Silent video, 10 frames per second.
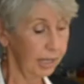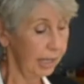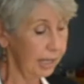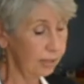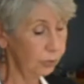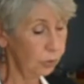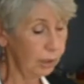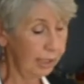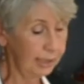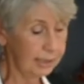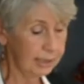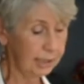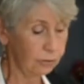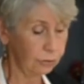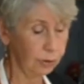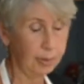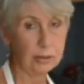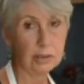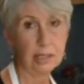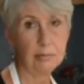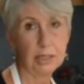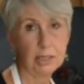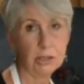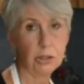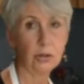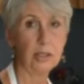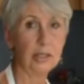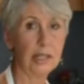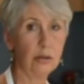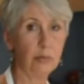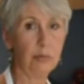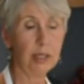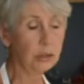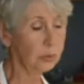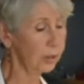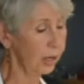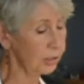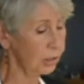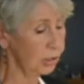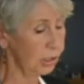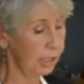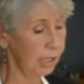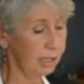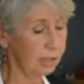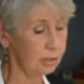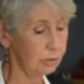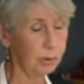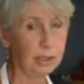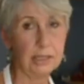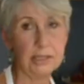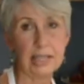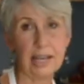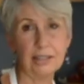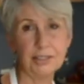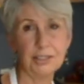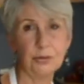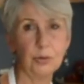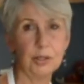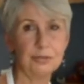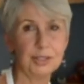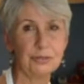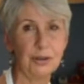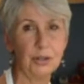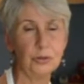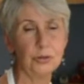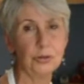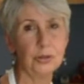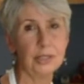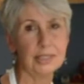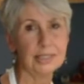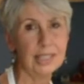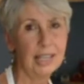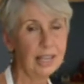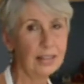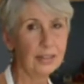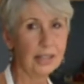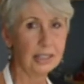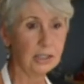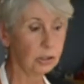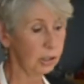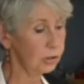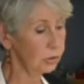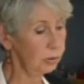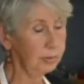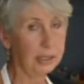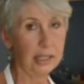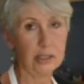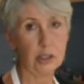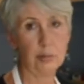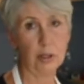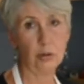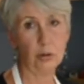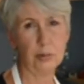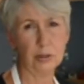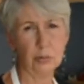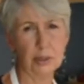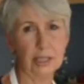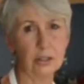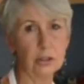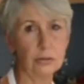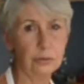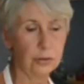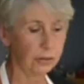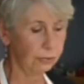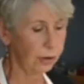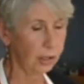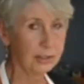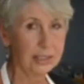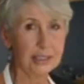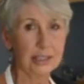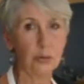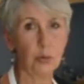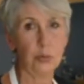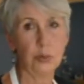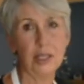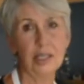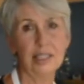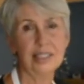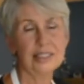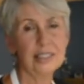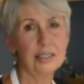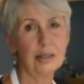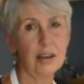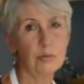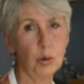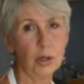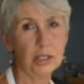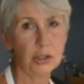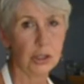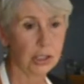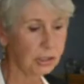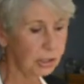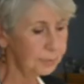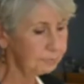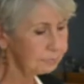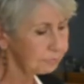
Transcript: and if you let it sit for about 10 minutes, you're going to let it mix with oxygen and release allicin, one of its phytonutrients that is extremely antimicrobial, really good for the fall season when we tend to have more congestion.